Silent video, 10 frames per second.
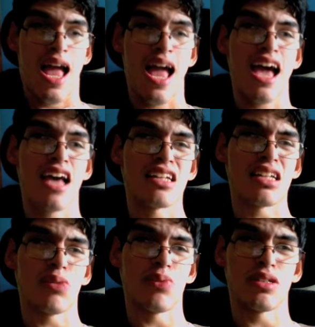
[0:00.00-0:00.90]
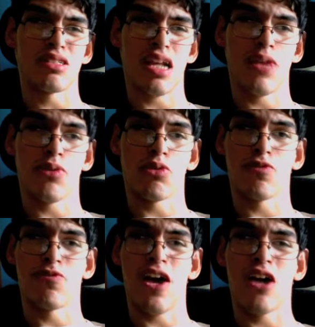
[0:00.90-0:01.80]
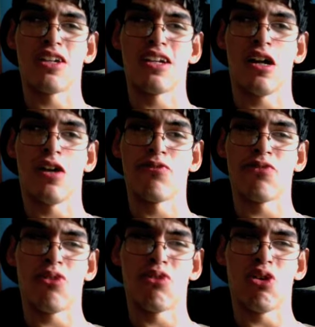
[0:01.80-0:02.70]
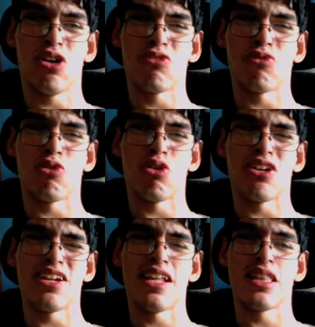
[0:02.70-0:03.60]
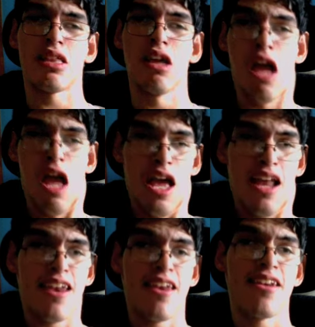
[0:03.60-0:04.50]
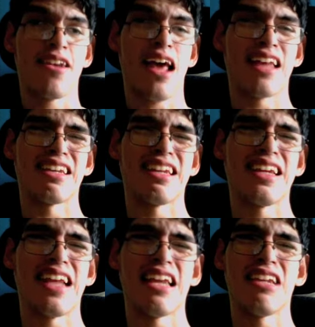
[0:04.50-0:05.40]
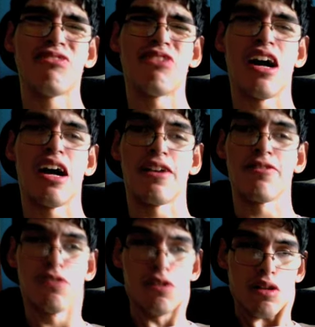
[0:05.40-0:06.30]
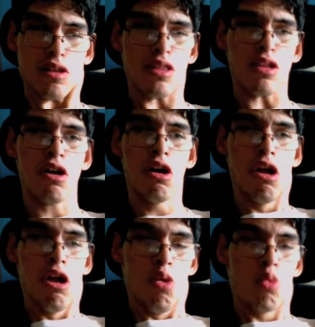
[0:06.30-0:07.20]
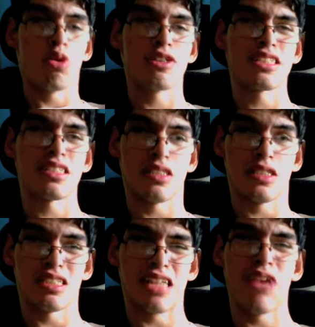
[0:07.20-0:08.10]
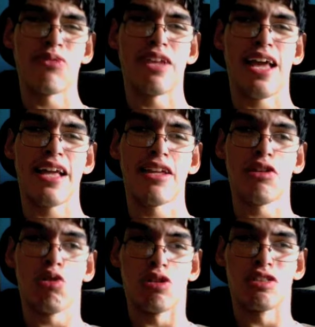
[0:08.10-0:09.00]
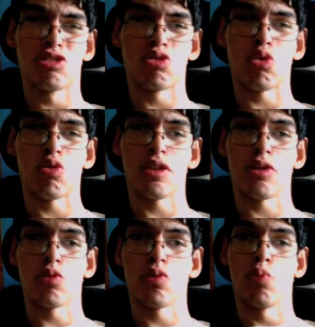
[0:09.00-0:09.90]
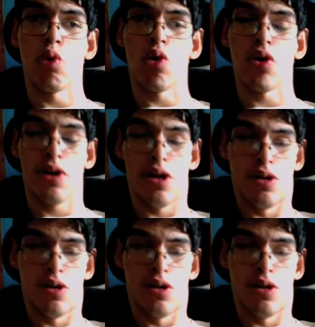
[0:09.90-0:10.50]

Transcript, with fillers: SM Entertainment was founded on February 14th, 1985, which is the same day yours truly was born.